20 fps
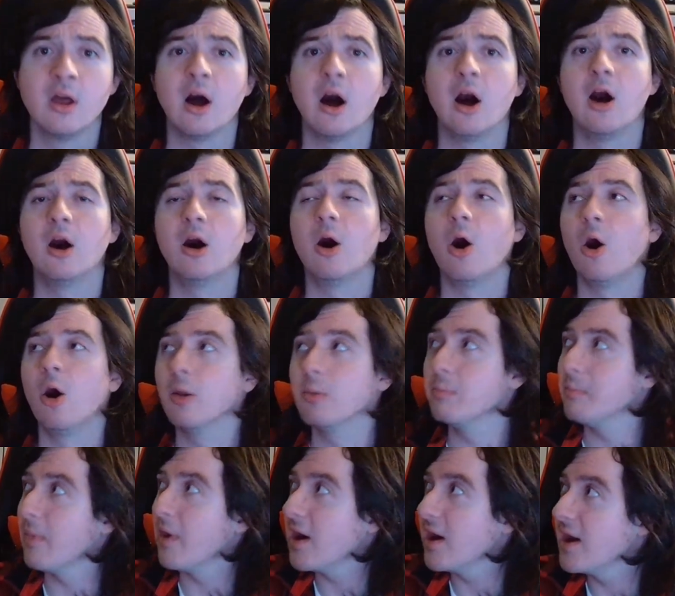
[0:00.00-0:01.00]

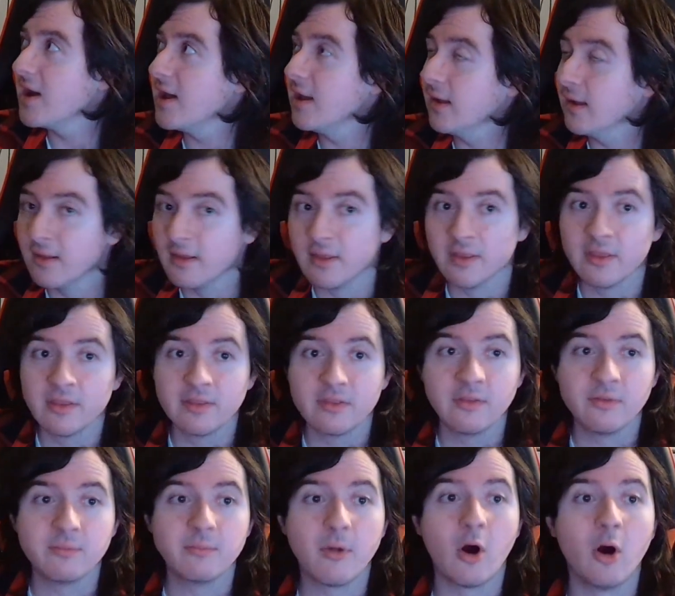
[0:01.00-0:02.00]
on my
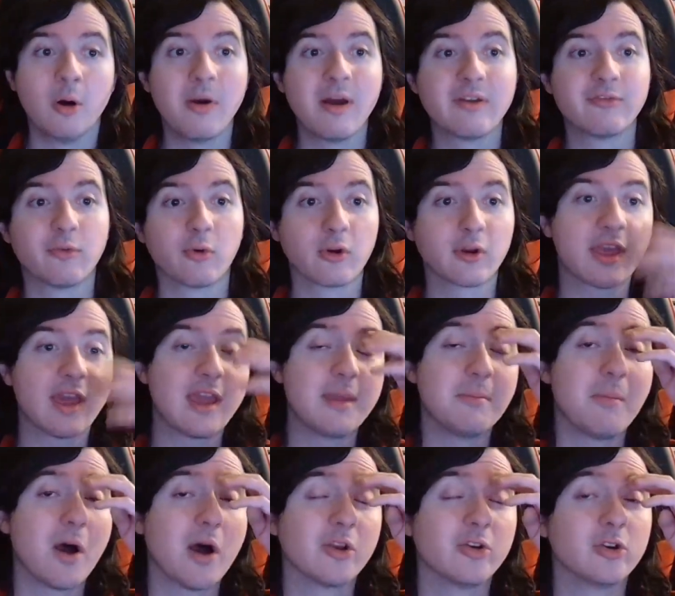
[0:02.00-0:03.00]
4K
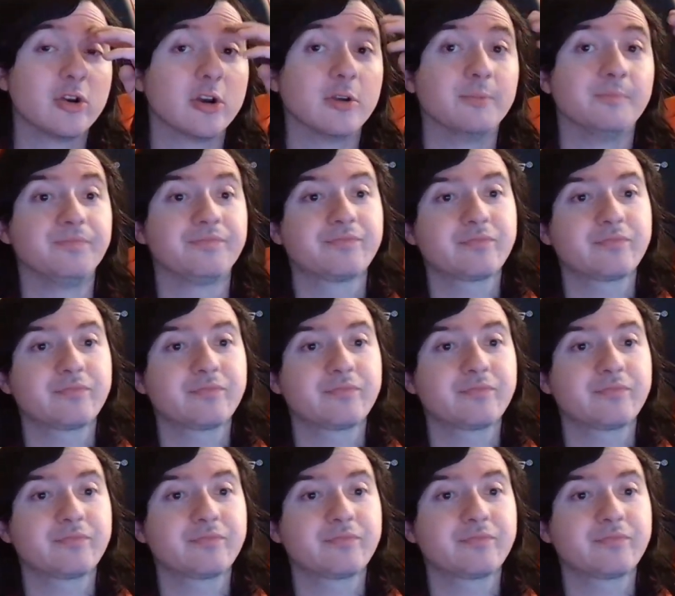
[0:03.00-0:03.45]
monitor